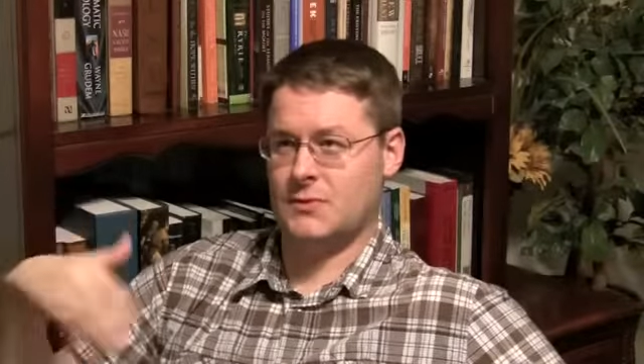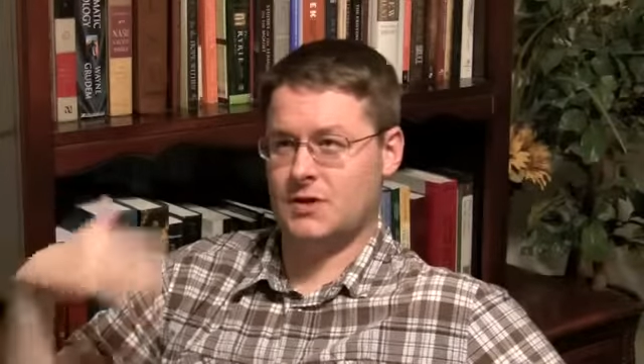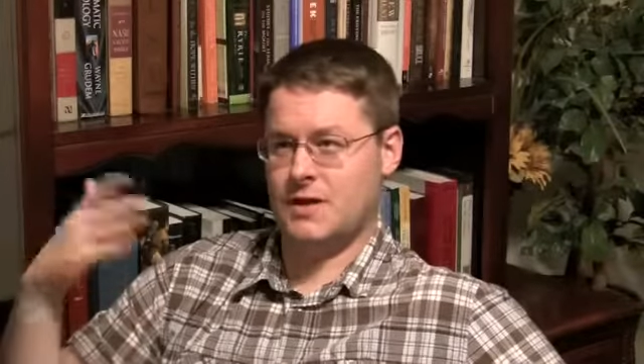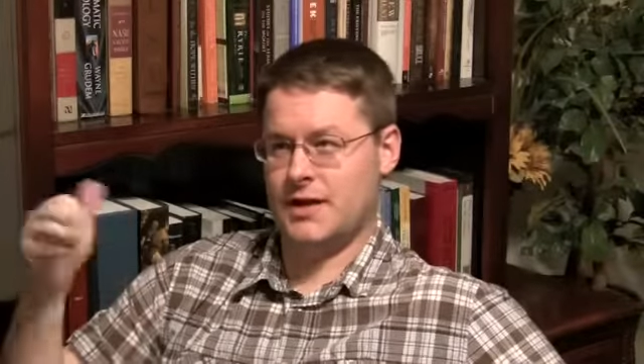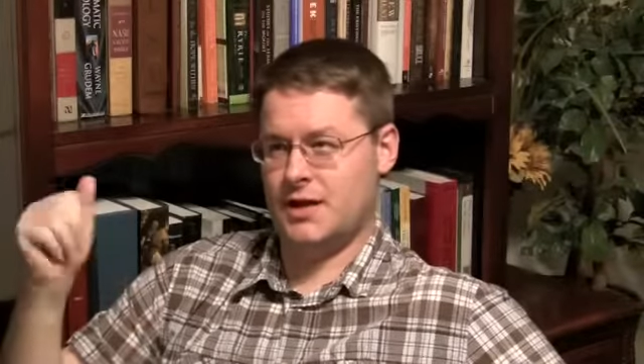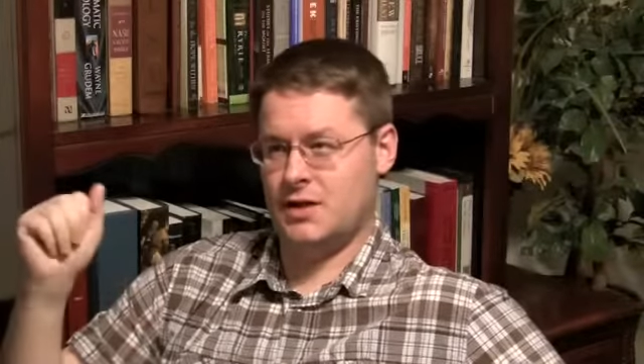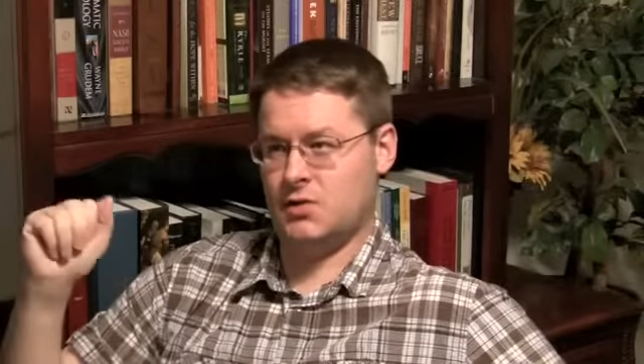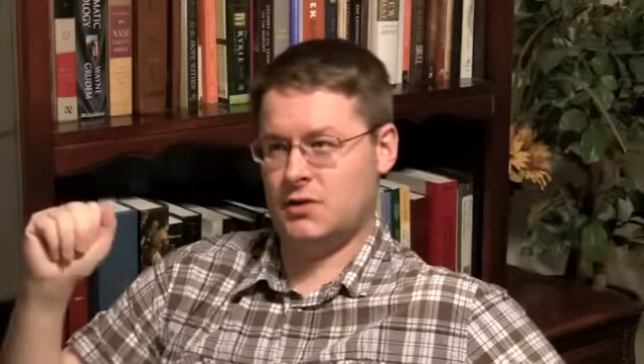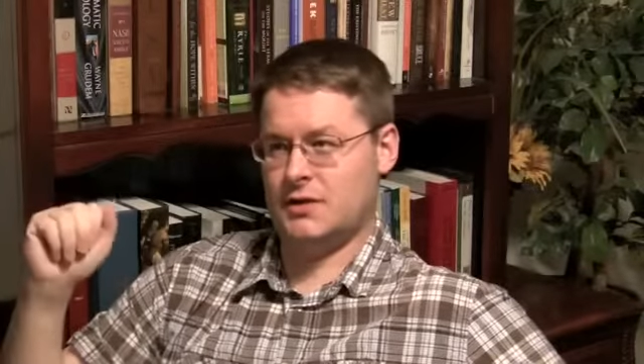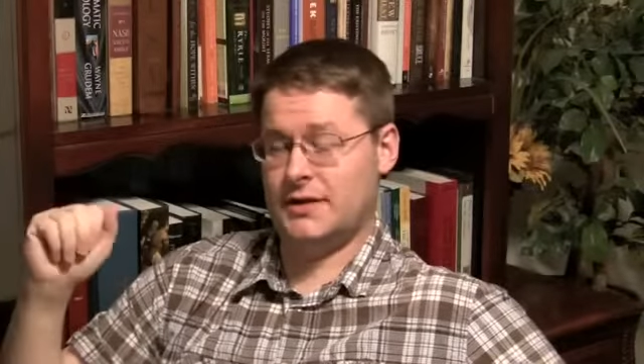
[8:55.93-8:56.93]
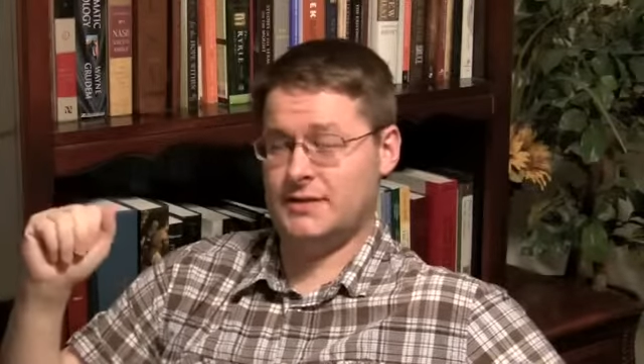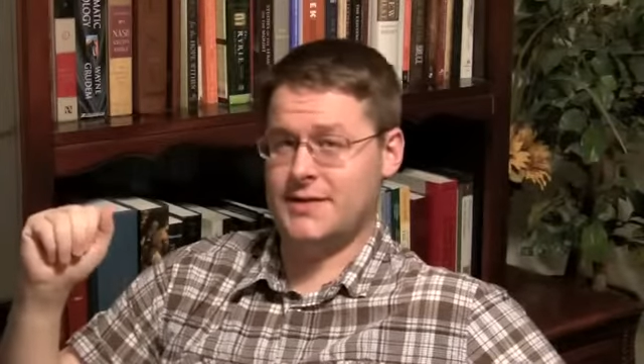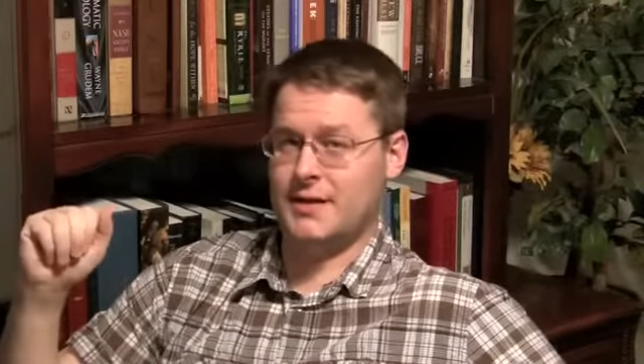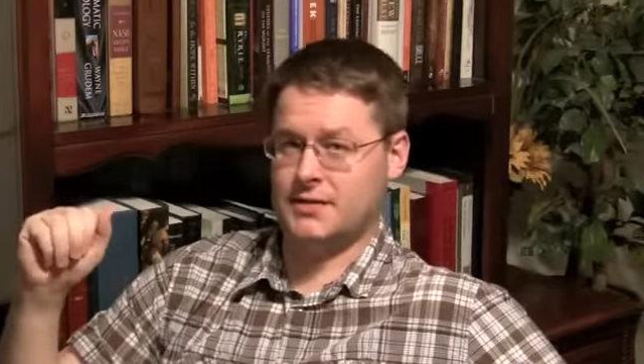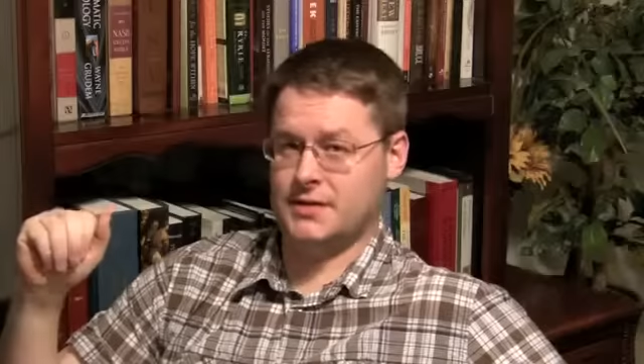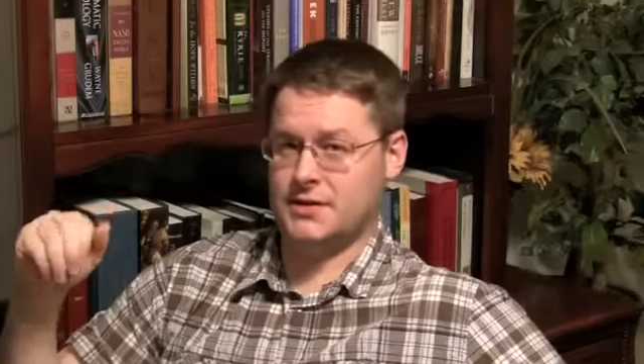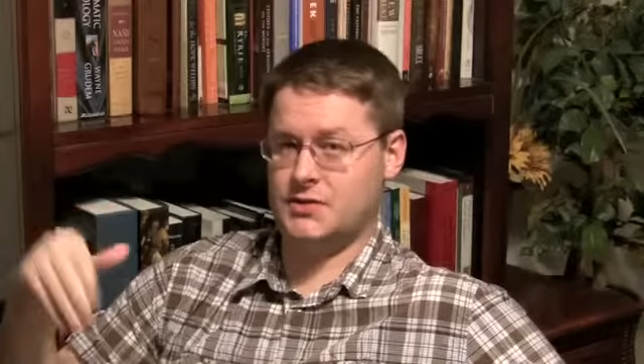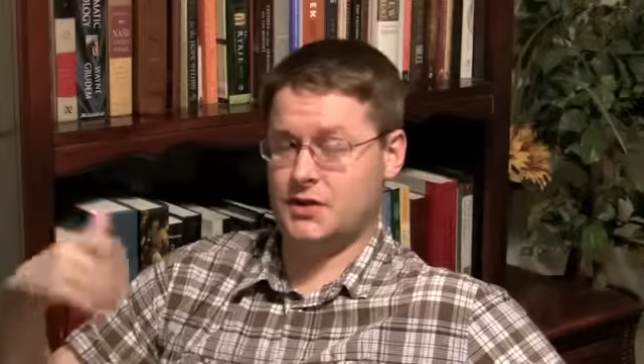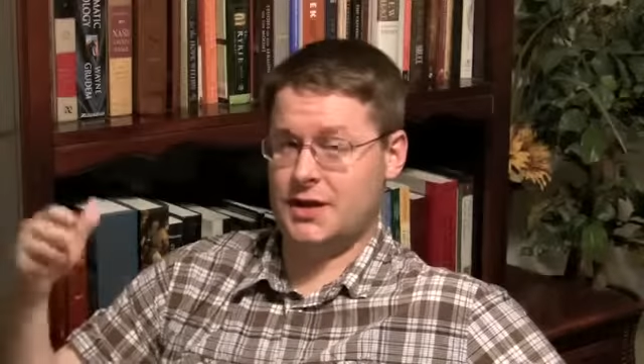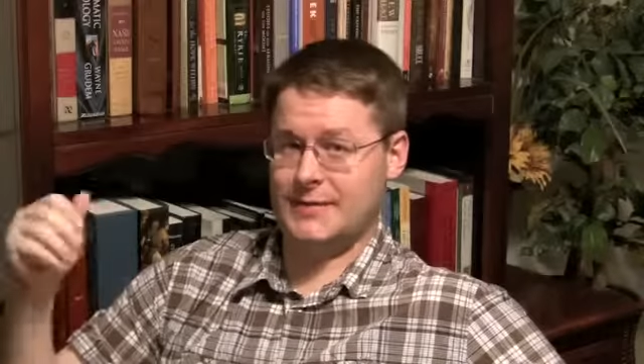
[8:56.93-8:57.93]
They're not equal in
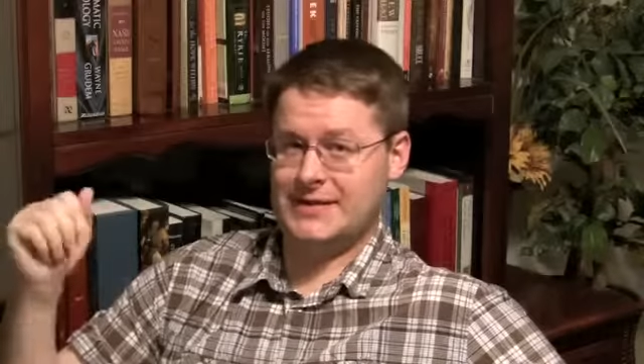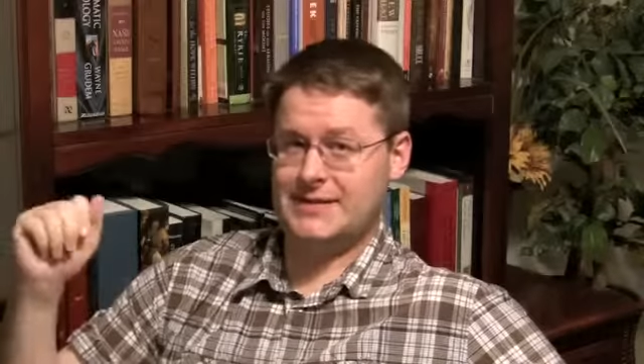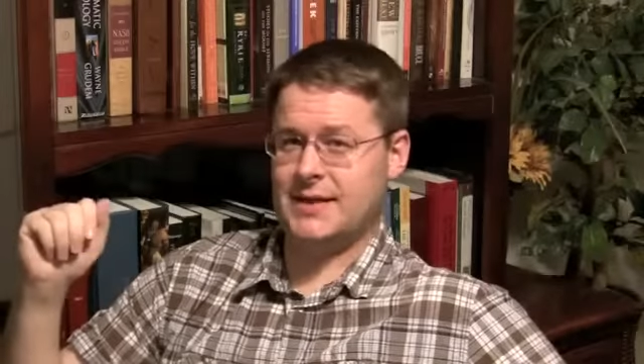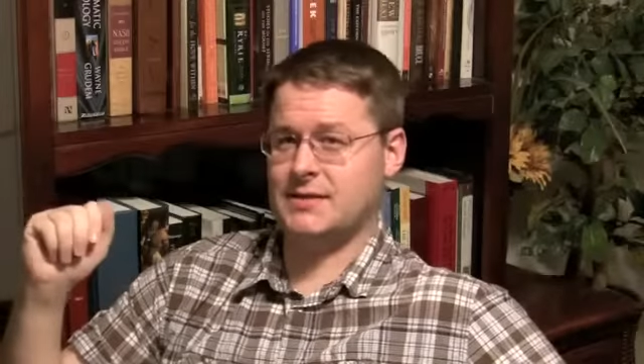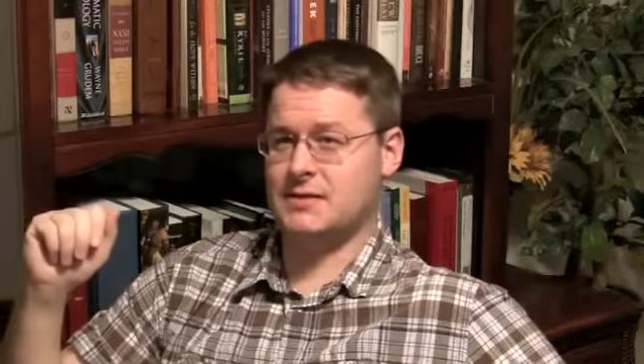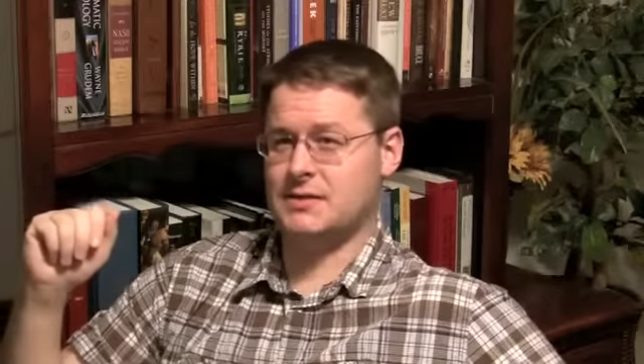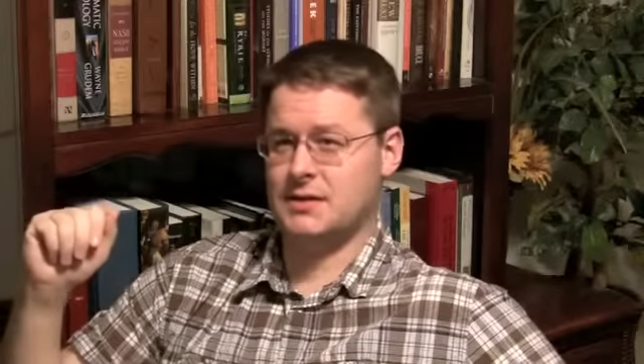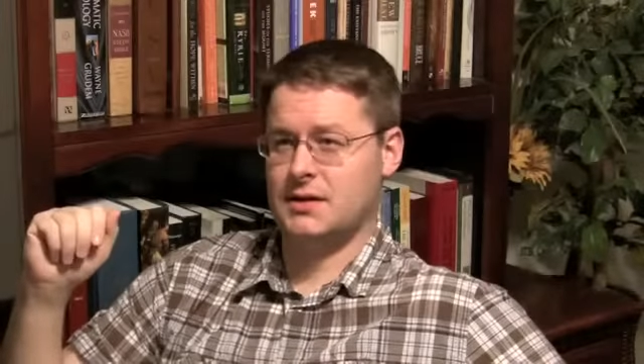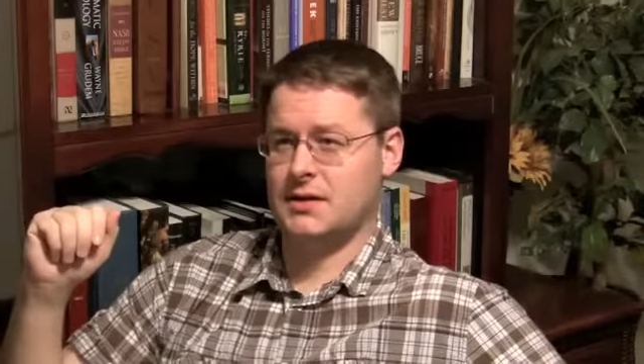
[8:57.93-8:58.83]
intelligence or common sense.